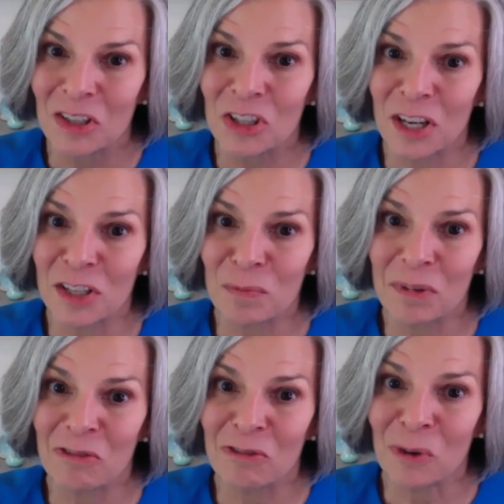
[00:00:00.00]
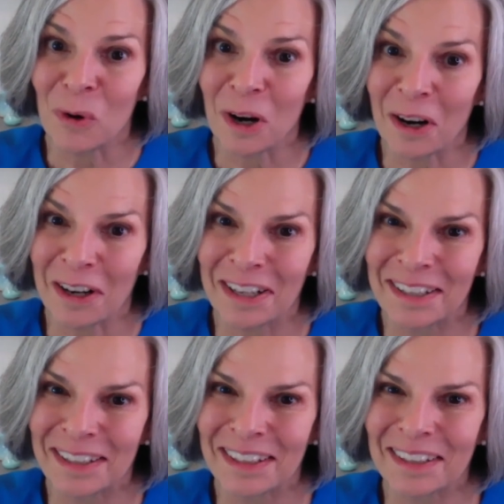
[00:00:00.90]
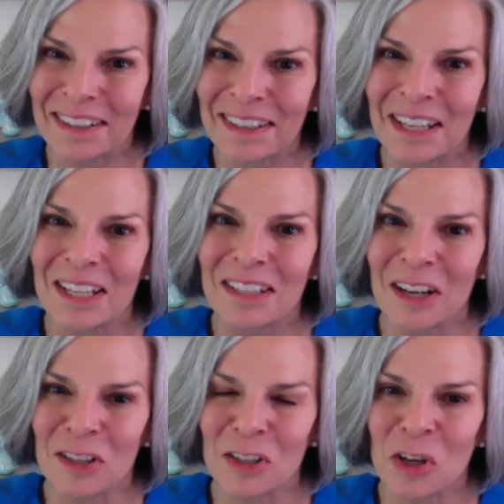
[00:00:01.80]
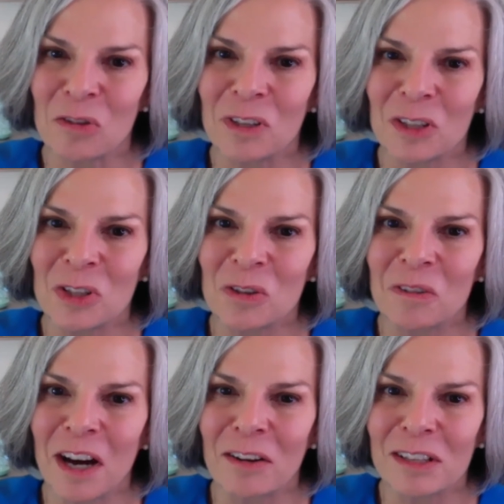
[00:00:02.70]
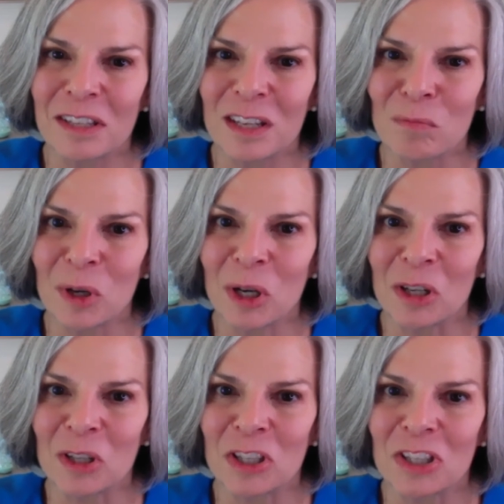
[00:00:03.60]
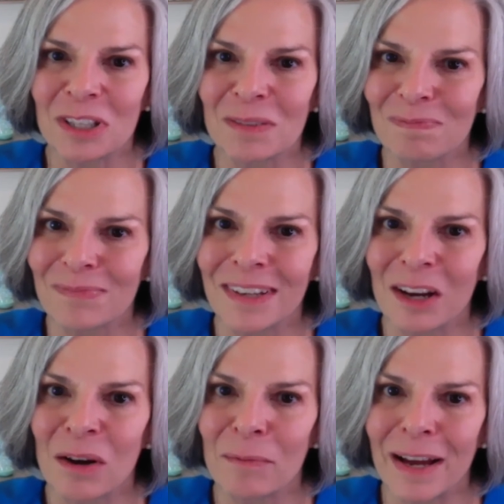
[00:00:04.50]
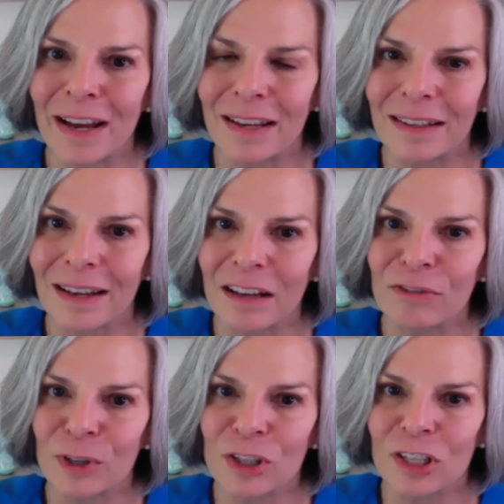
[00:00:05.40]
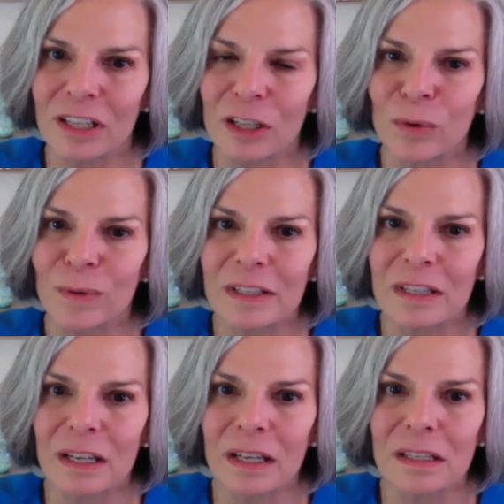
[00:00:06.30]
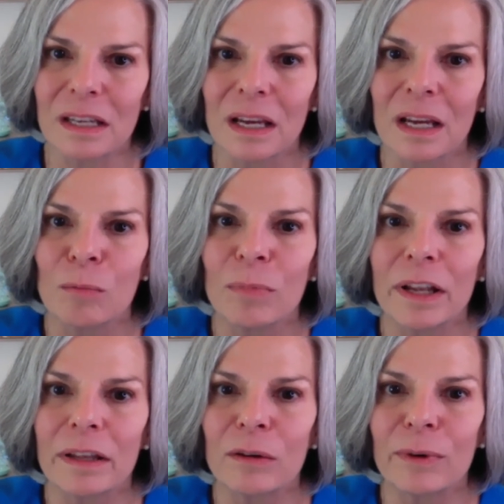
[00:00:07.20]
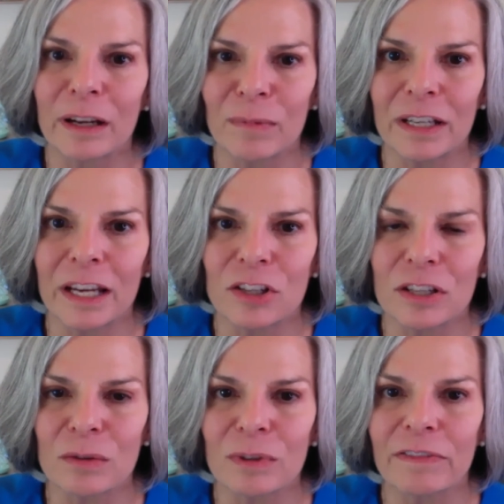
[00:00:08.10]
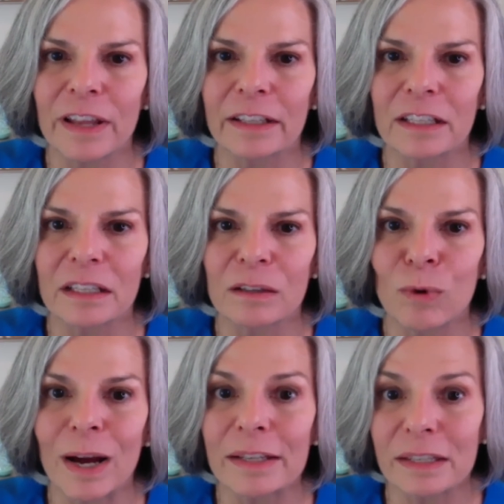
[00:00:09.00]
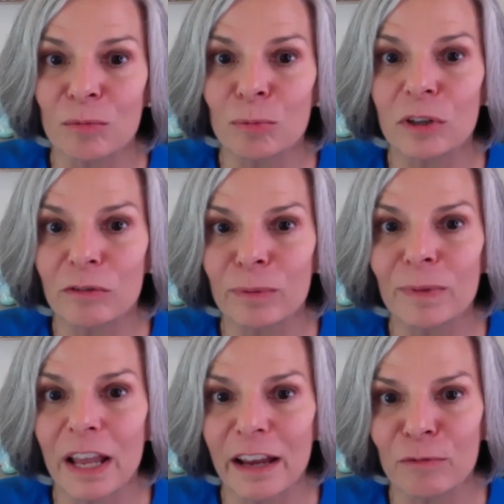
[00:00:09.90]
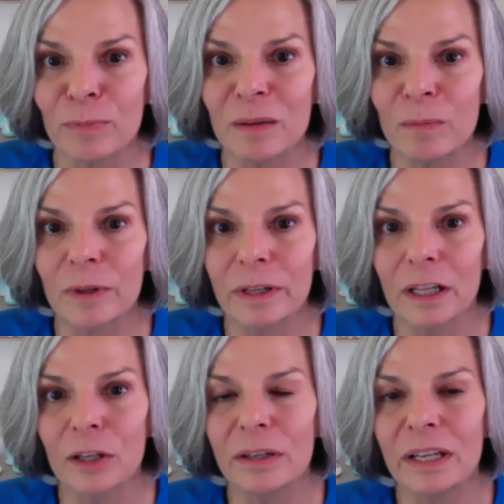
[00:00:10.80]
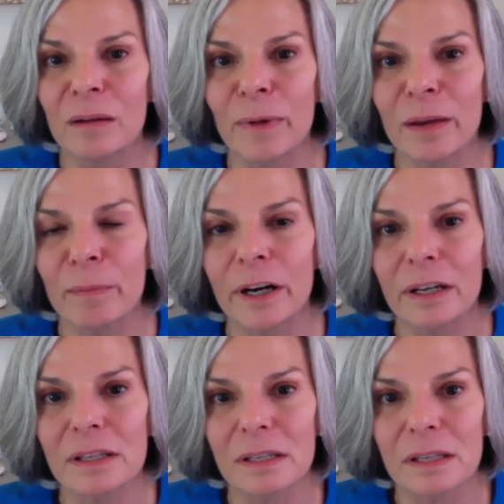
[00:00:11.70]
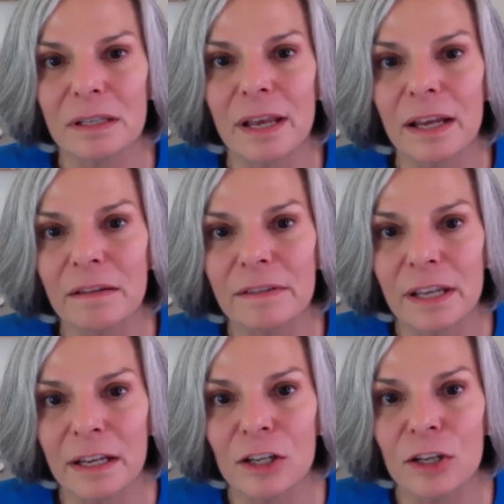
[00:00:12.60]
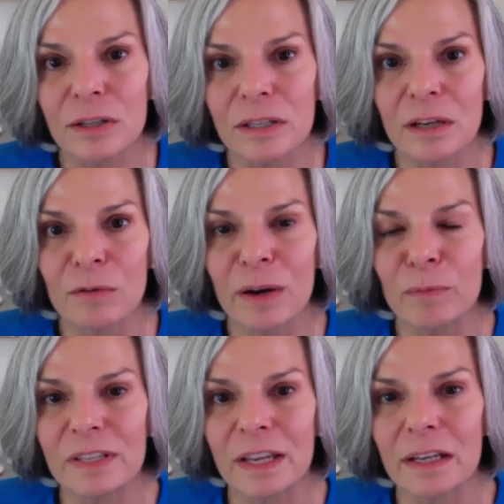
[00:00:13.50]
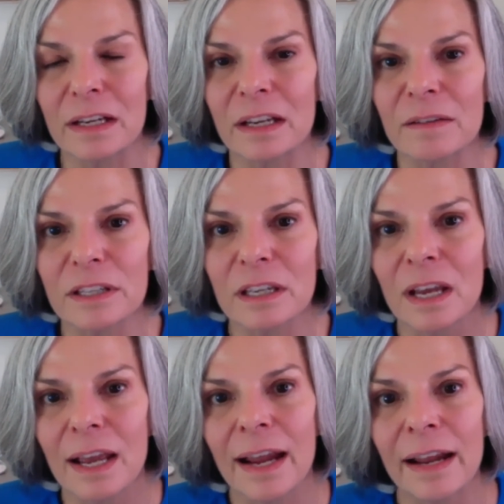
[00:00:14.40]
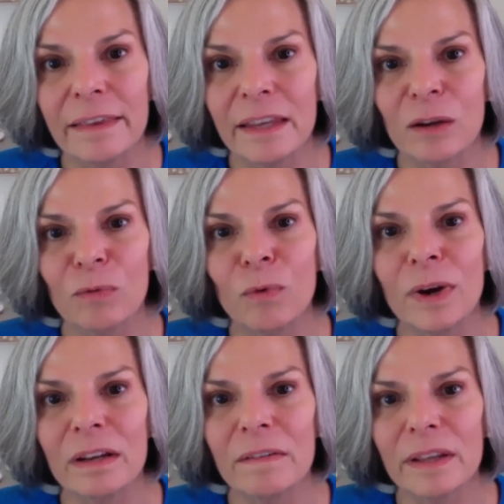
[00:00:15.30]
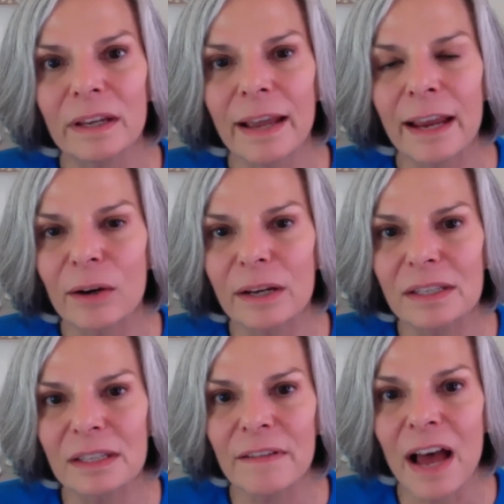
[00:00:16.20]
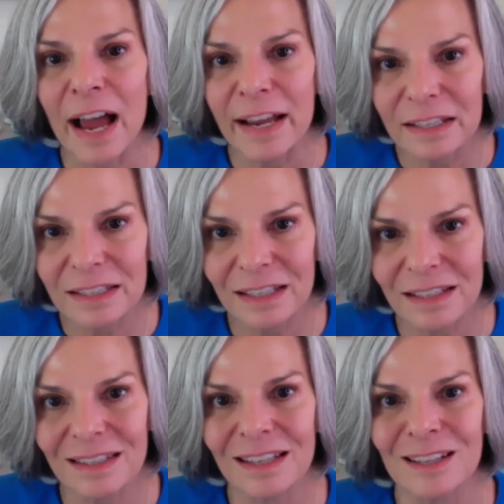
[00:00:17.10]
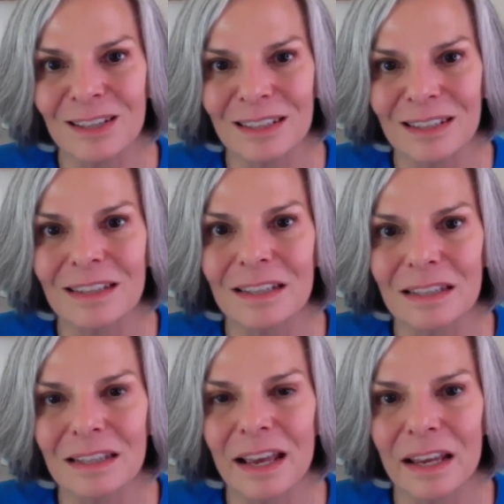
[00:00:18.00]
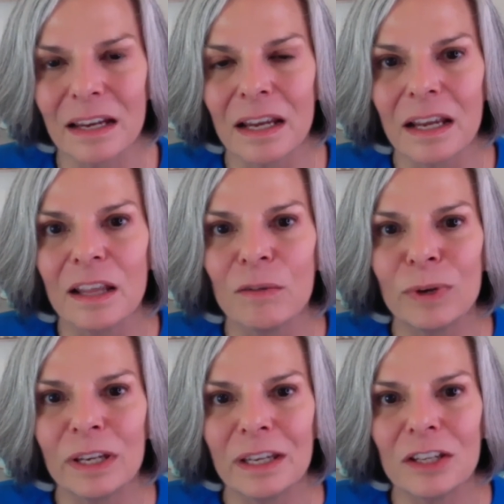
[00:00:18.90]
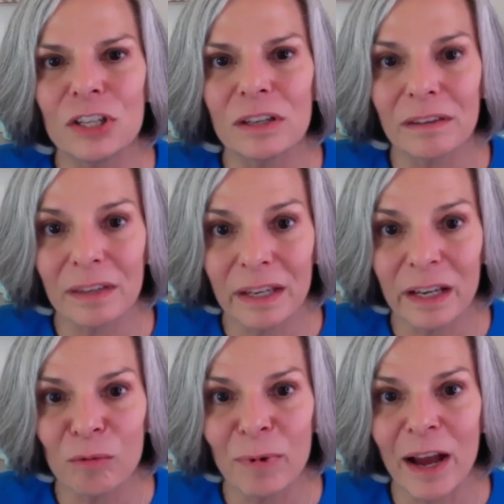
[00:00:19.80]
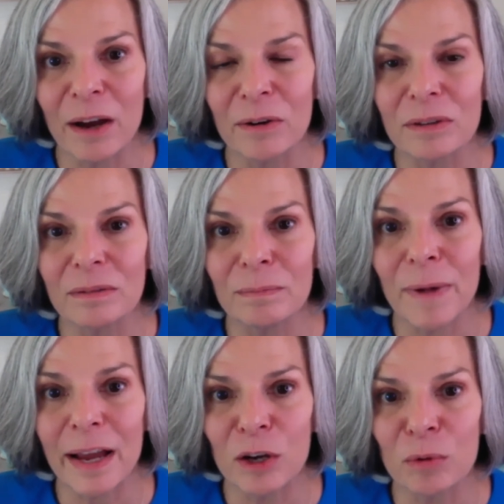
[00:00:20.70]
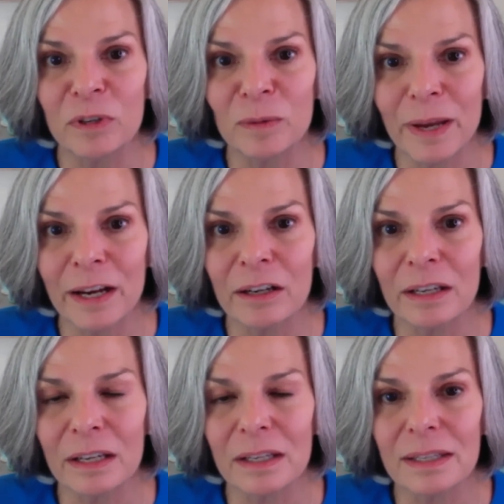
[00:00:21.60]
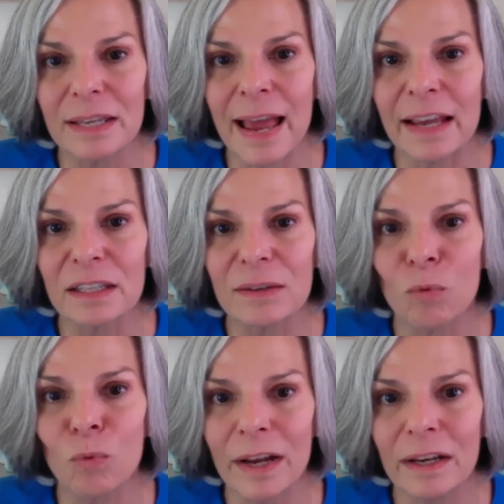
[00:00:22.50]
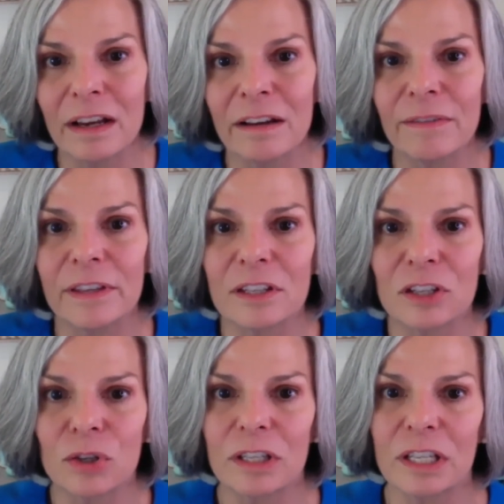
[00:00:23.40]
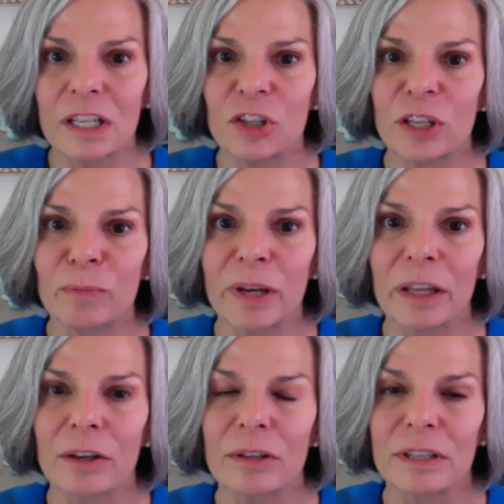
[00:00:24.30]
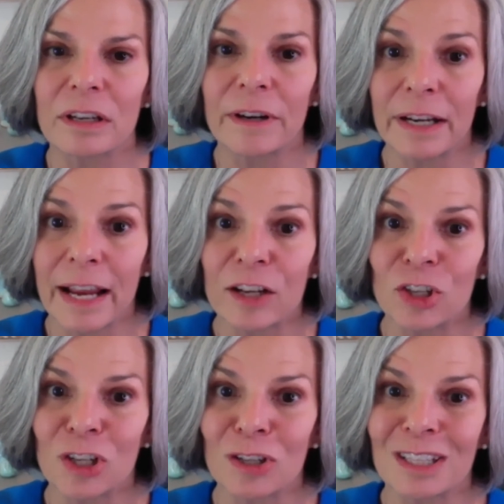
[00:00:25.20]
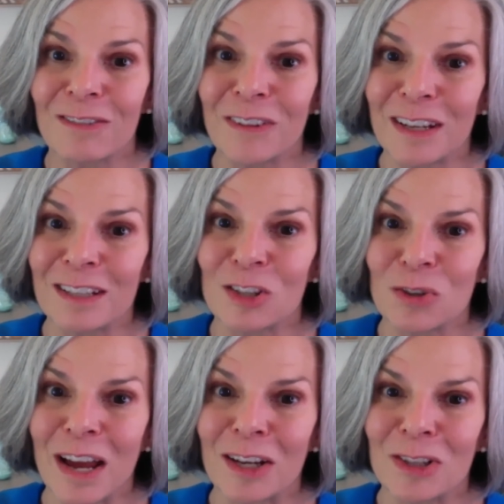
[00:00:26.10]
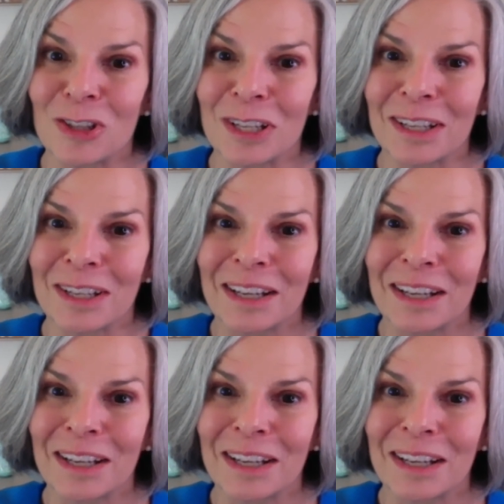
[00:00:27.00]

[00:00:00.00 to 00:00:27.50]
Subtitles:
just before the SARS-CoV-2 virus emerged, just by an unfortunate coincidence. But the recommendations reflected wise input from a lot of people, including a bipartisan set of senators and representatives. I think one of the areas of highest consensus is that we need to think about biopreparedness as one of the strategic pillars of our national defense strategy,